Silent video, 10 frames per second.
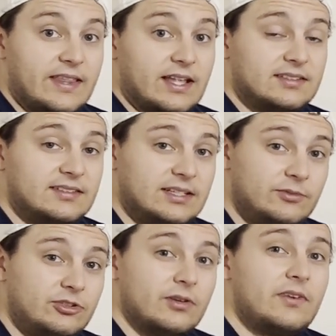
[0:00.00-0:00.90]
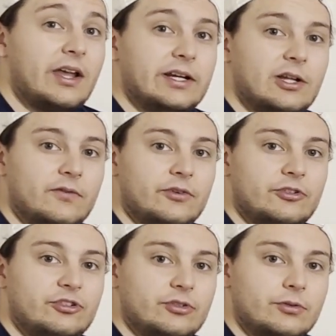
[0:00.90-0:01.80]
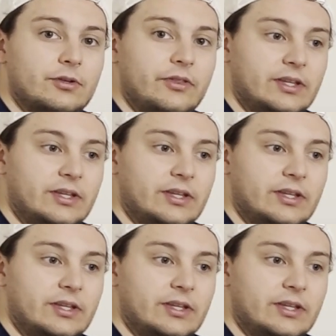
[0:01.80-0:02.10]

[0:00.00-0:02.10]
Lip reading: And that seems to have carried over to